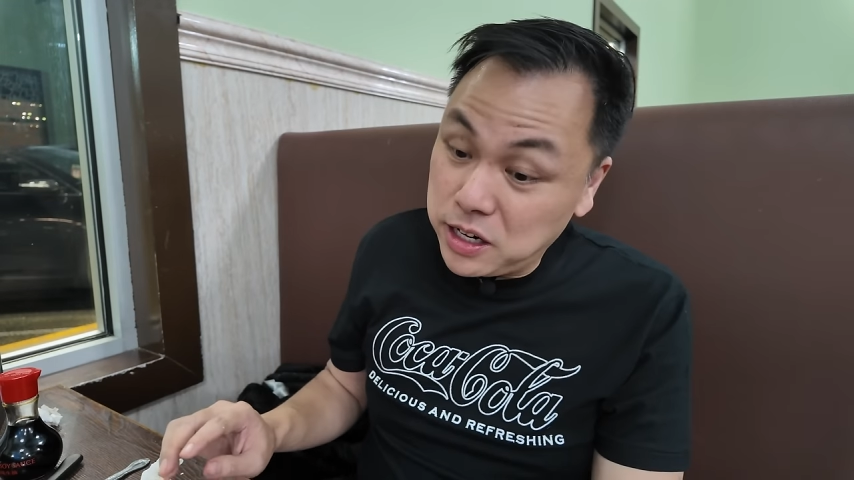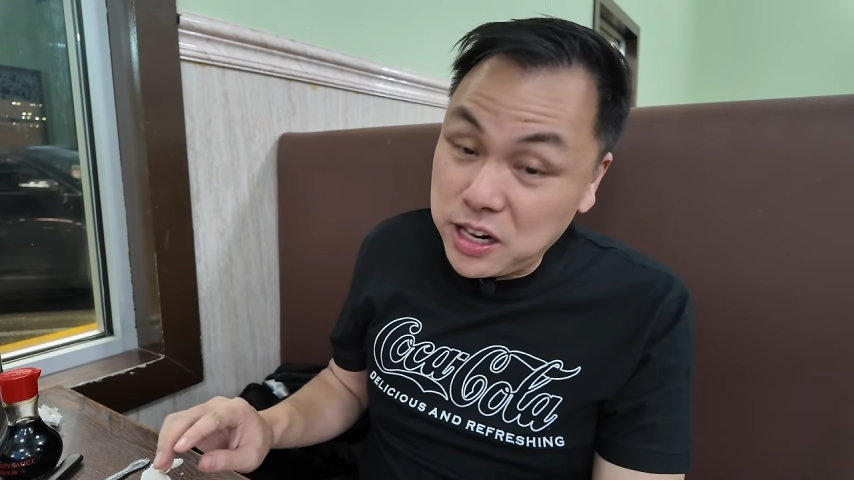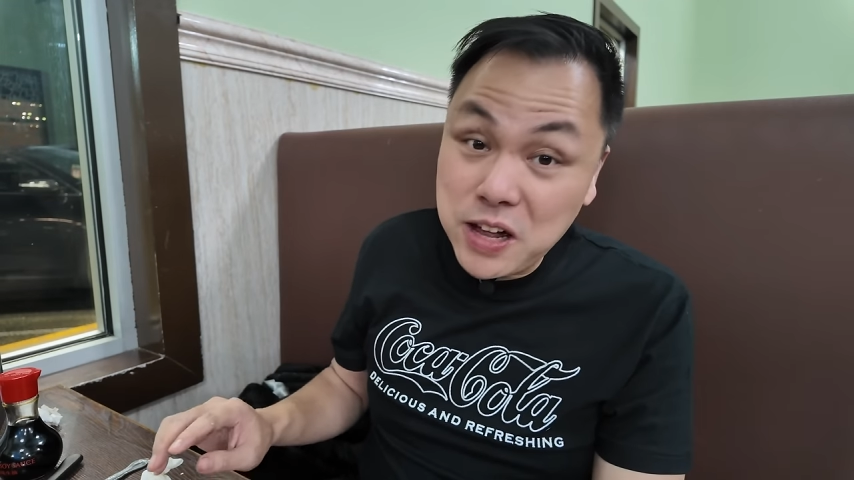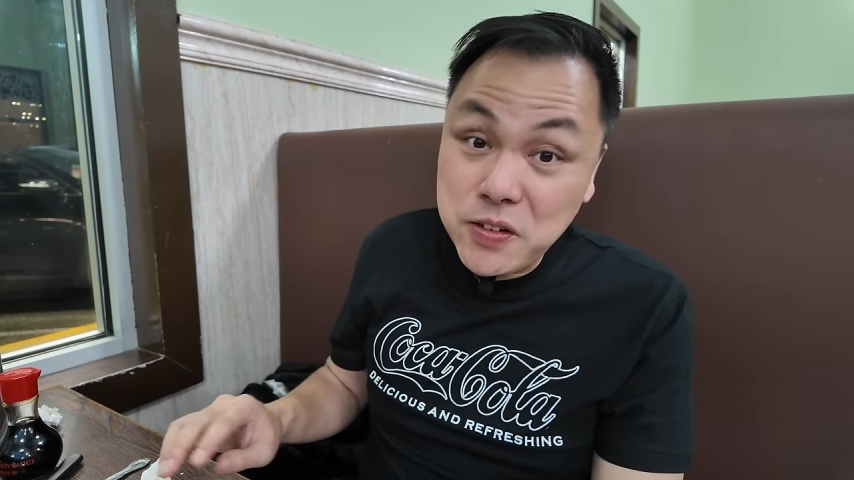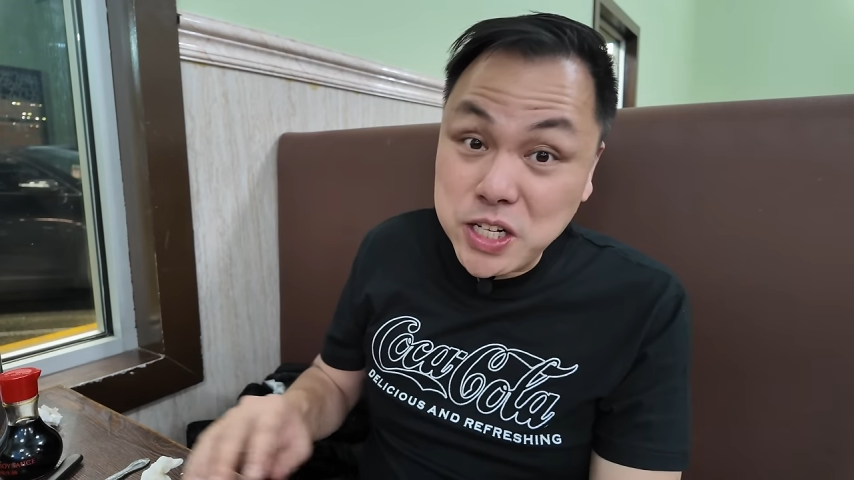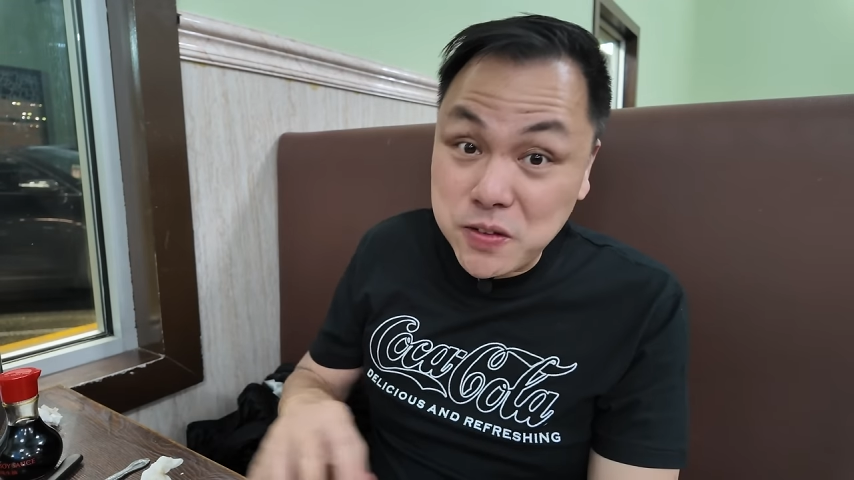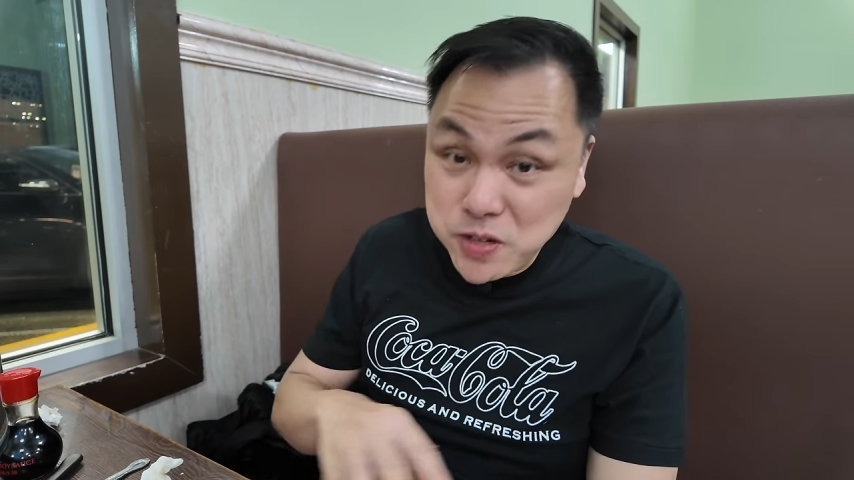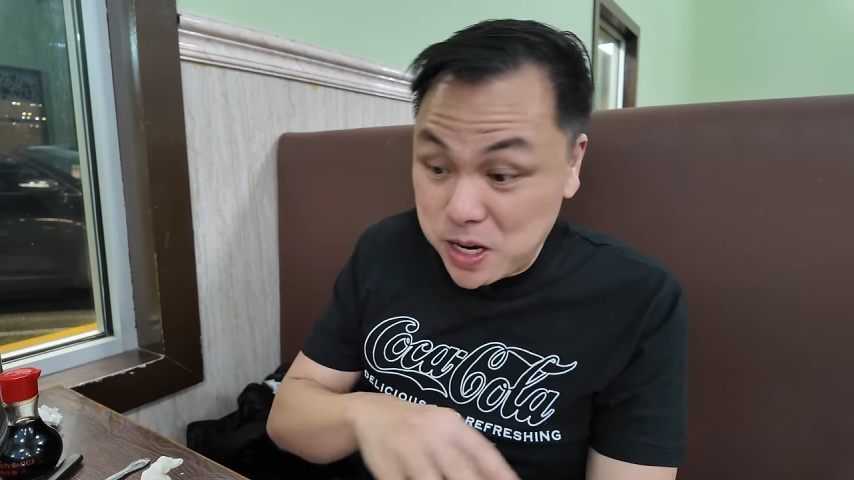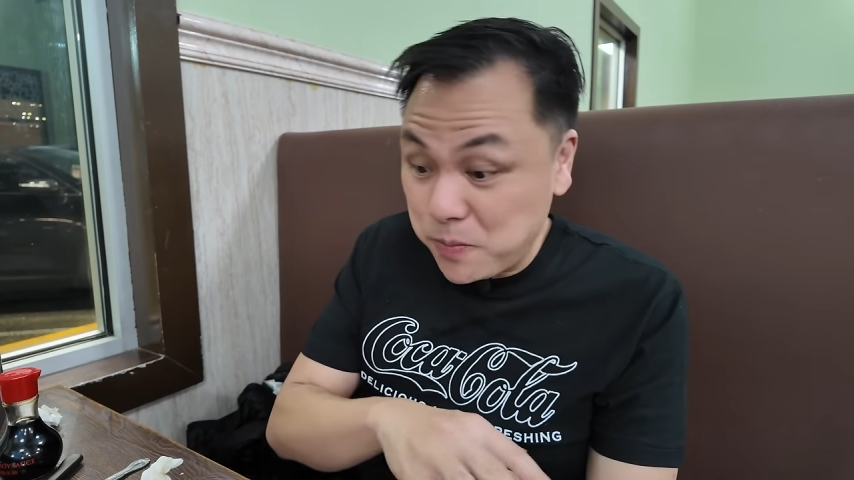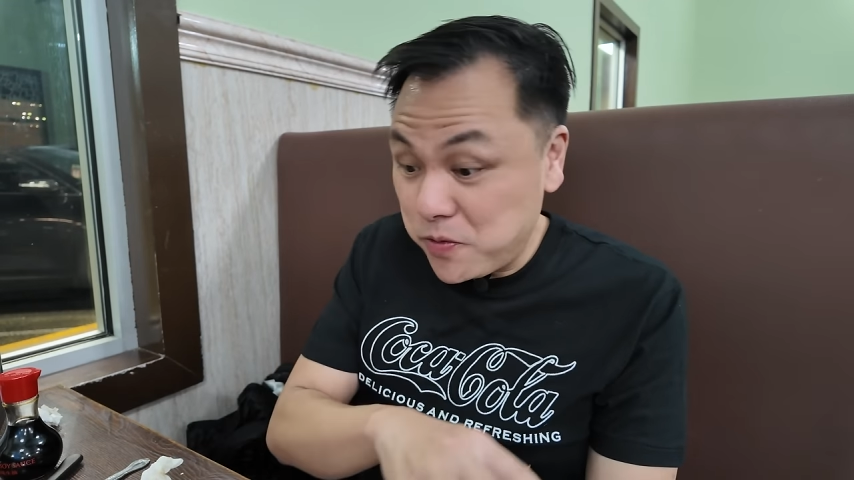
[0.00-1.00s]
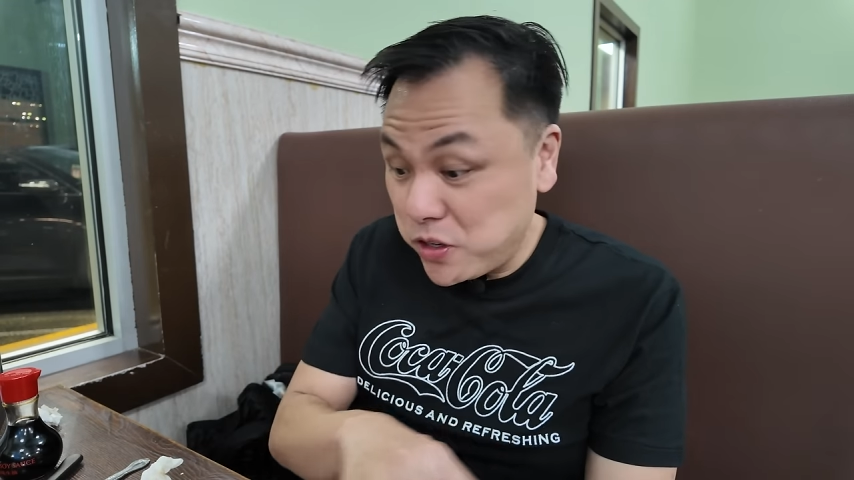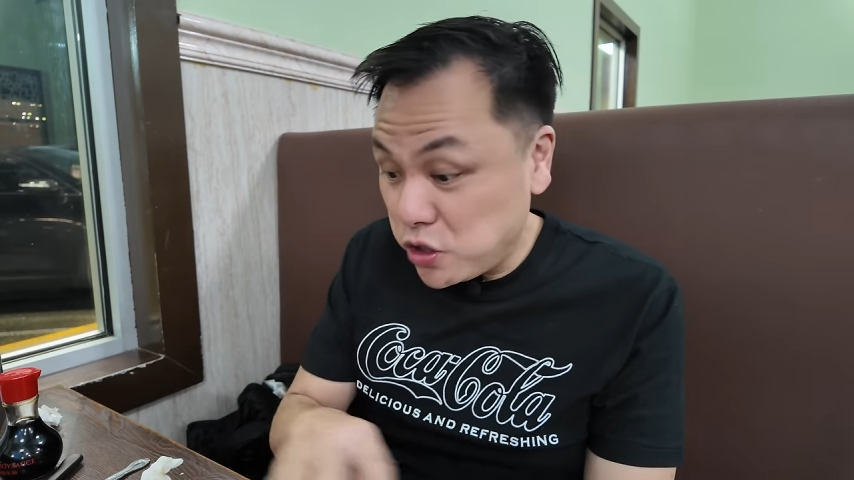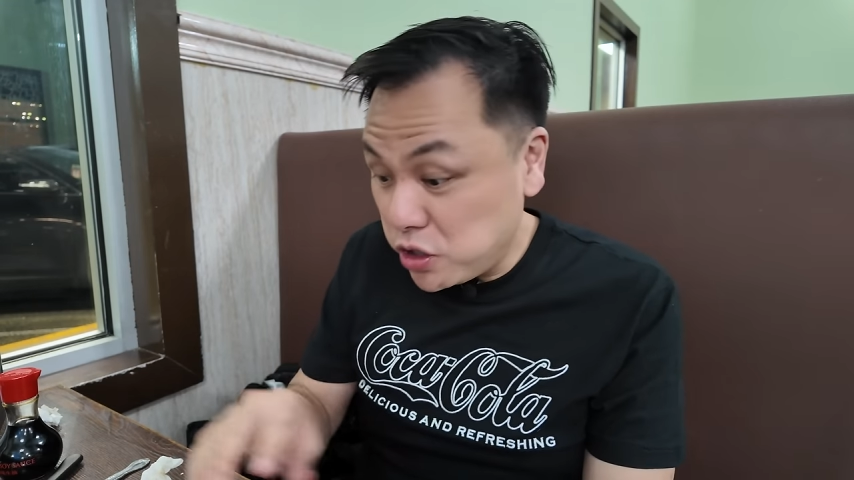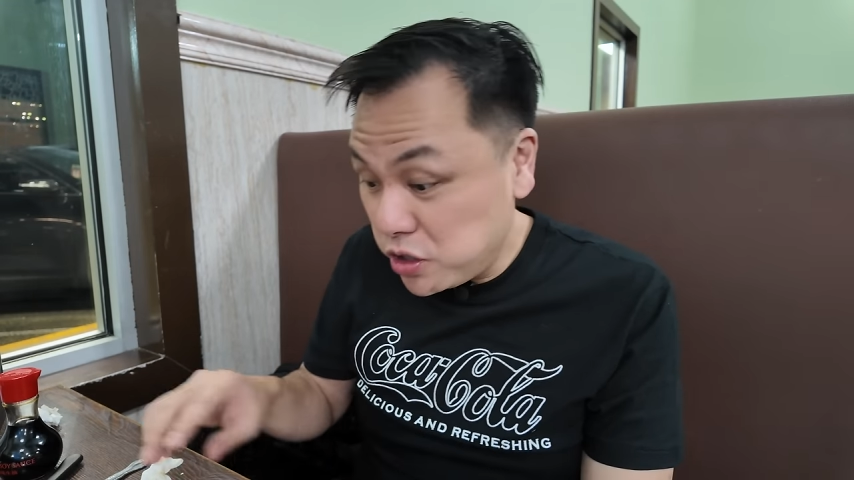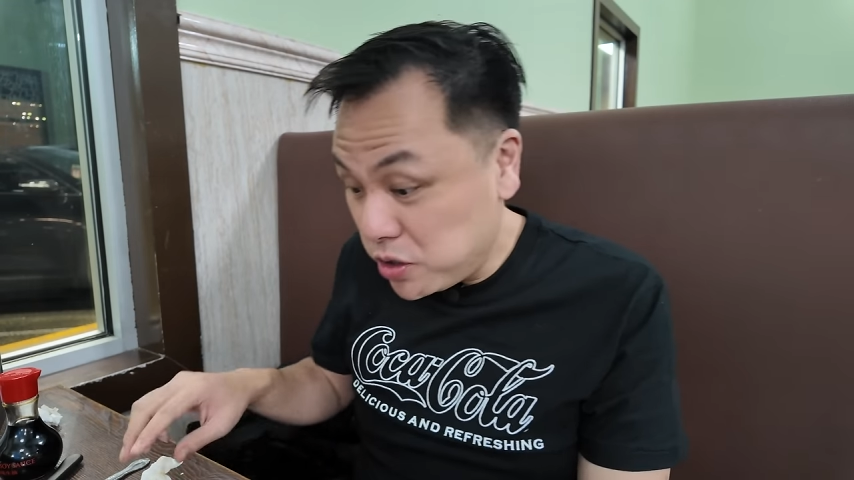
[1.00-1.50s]
I'll have a tough time
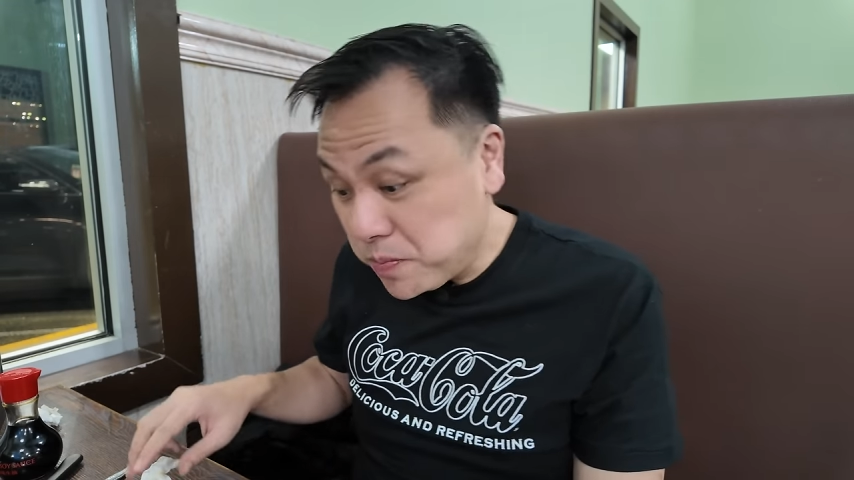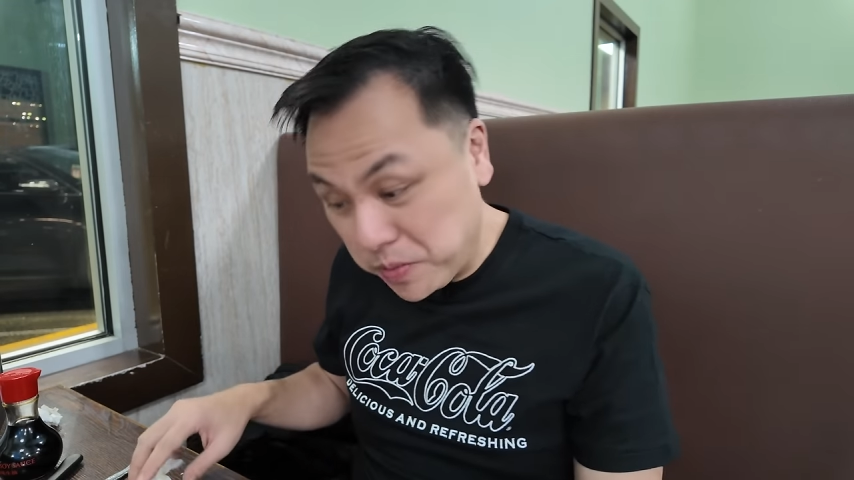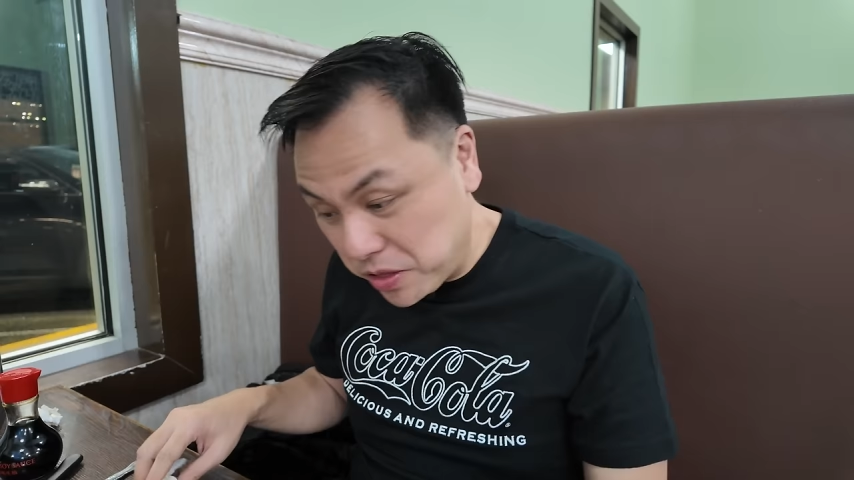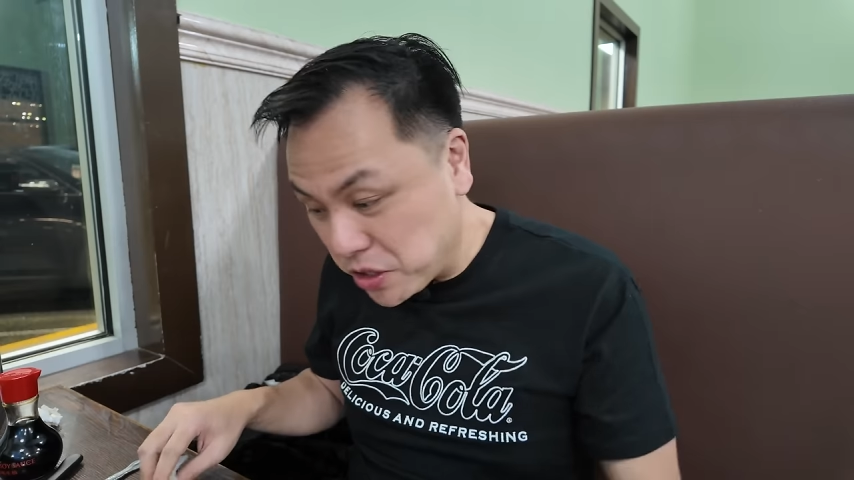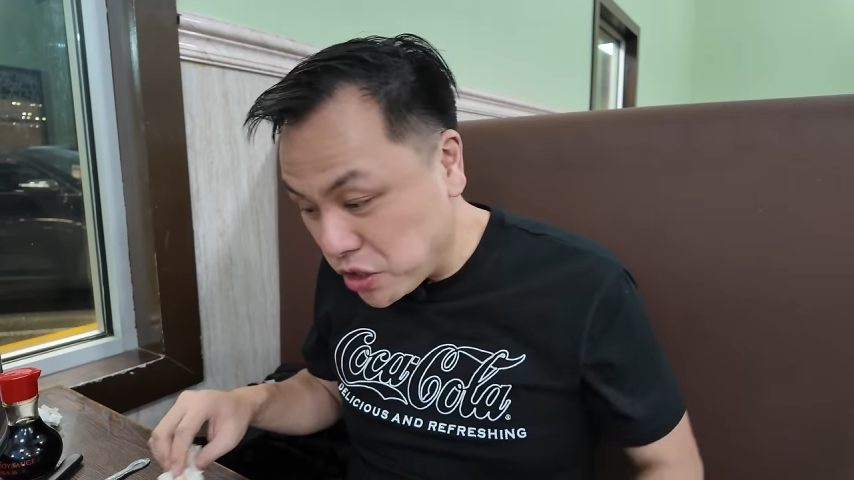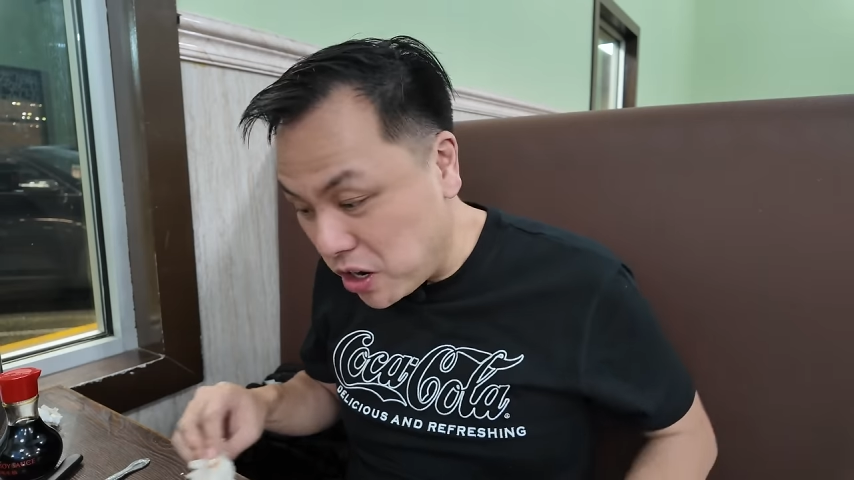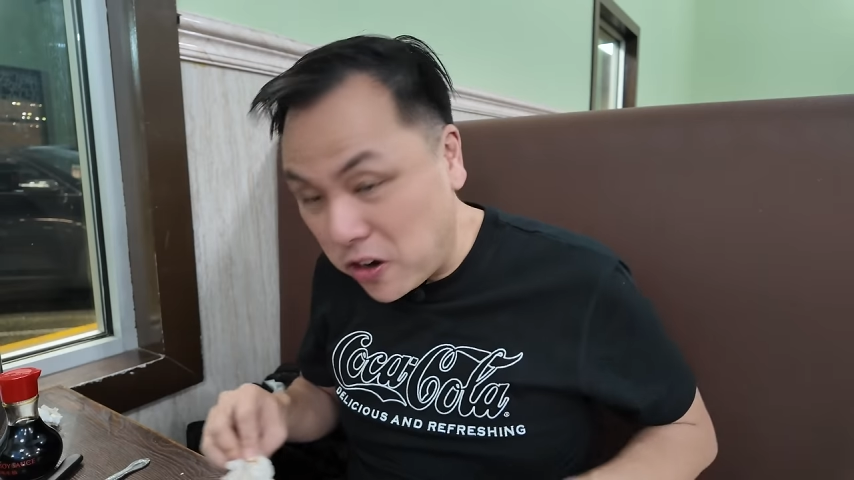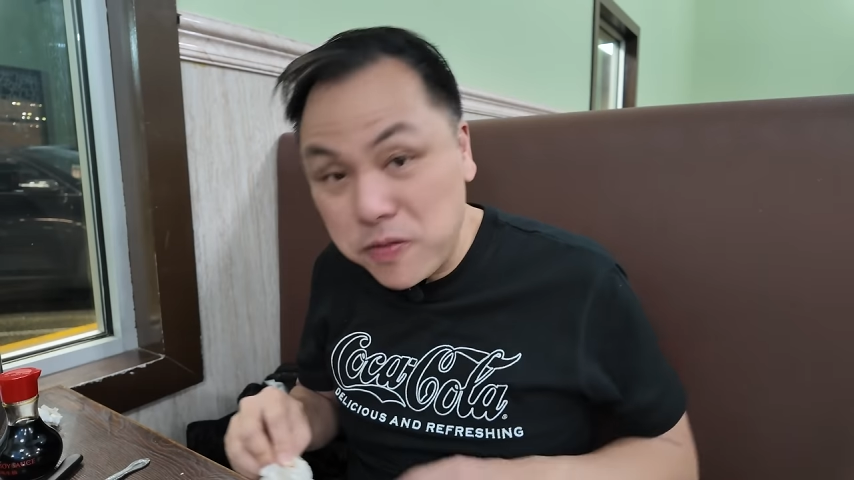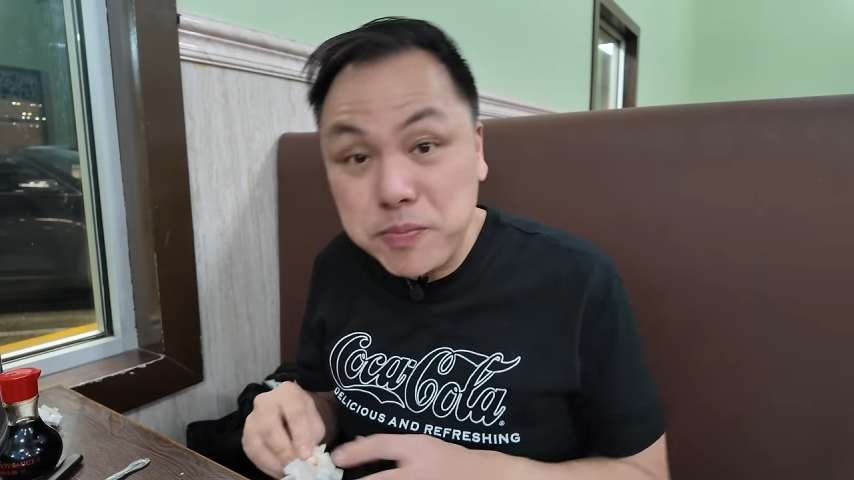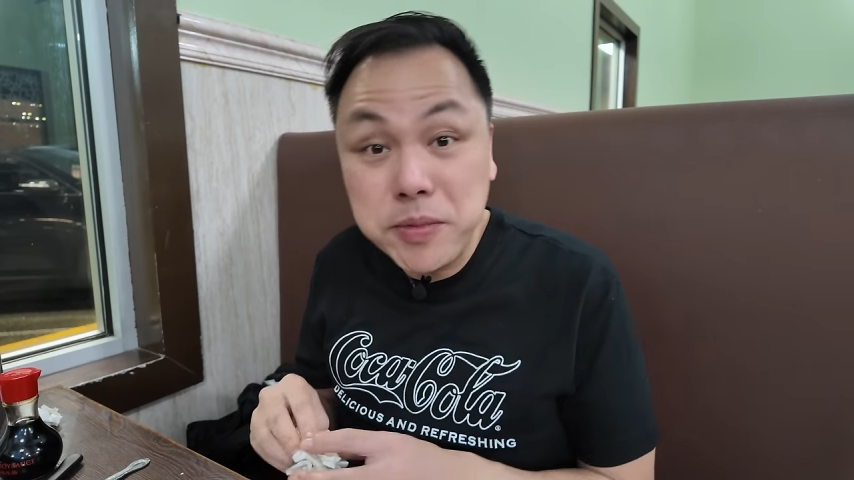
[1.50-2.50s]
finishing this off,